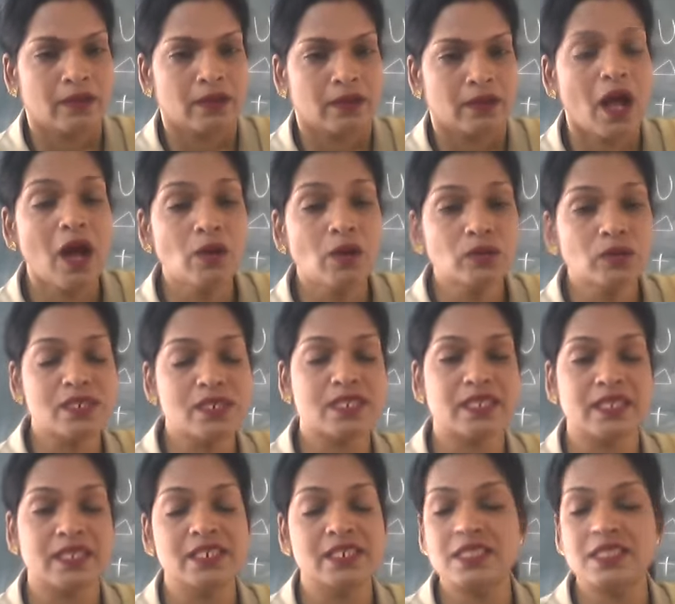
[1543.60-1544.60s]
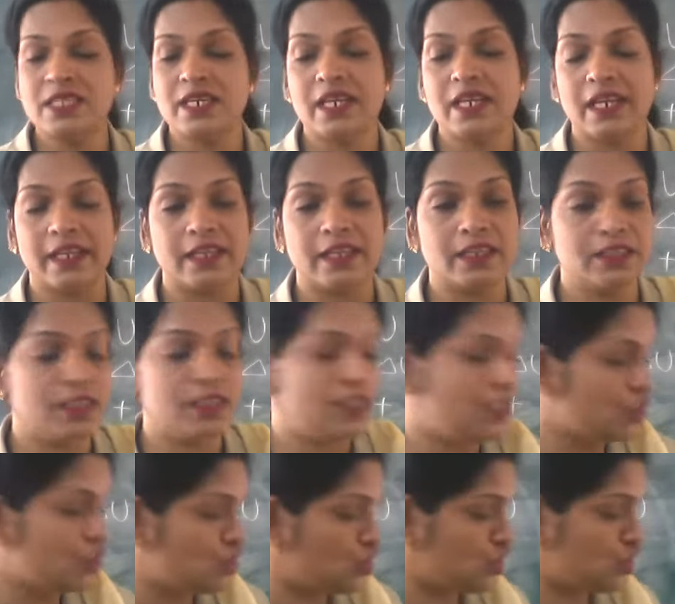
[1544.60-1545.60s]
How this internal energy
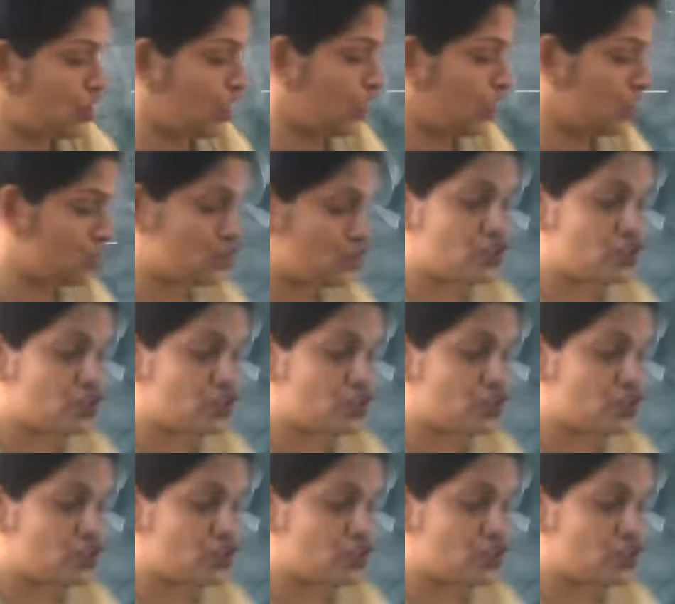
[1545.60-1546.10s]
is changed,